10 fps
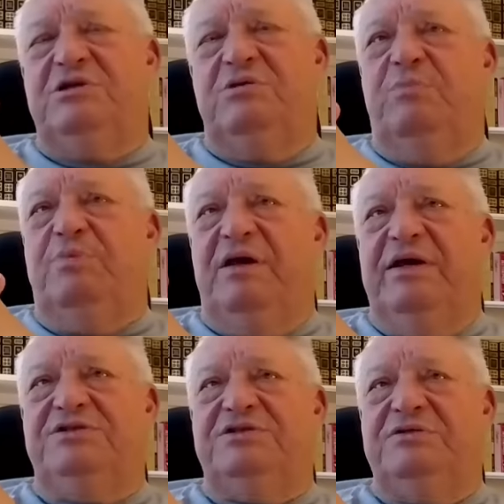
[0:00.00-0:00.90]
doesn't
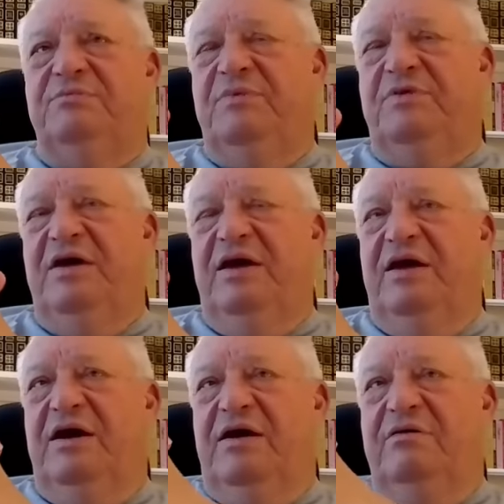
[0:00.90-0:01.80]
replace
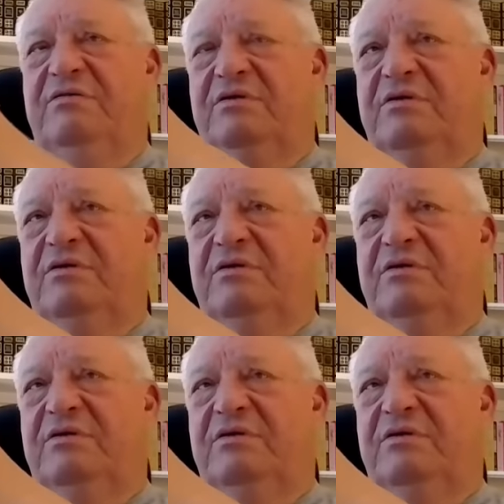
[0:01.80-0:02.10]
the